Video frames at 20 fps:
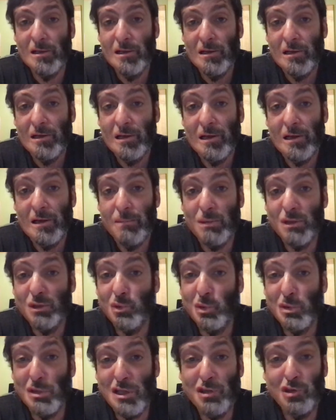
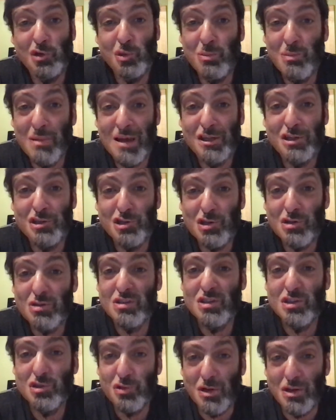But we need to manage our
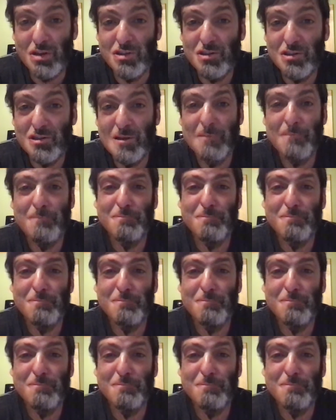stress.